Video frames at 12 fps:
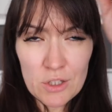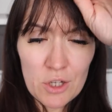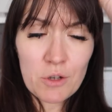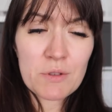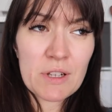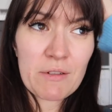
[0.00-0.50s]

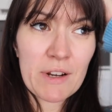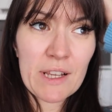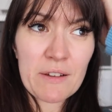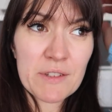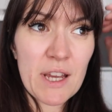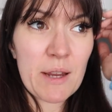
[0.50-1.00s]
Totally running
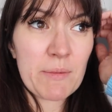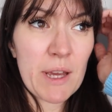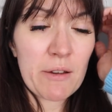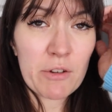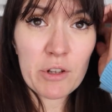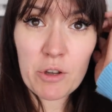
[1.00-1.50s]
out of time
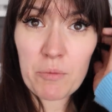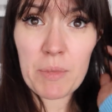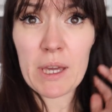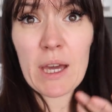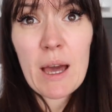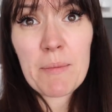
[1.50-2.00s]
now. I've got to go and
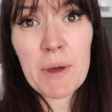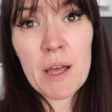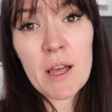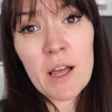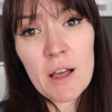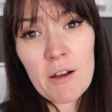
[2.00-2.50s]
pick up
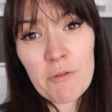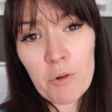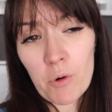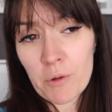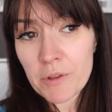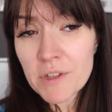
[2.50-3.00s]

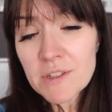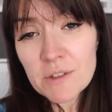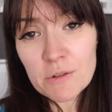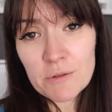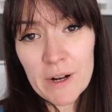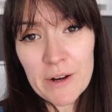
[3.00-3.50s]
for third
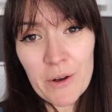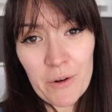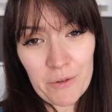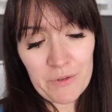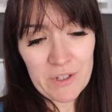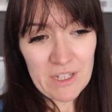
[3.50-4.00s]
school run
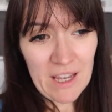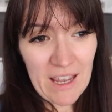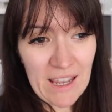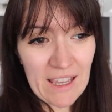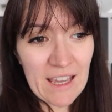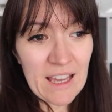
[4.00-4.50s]
of the
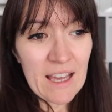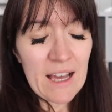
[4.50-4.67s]
day.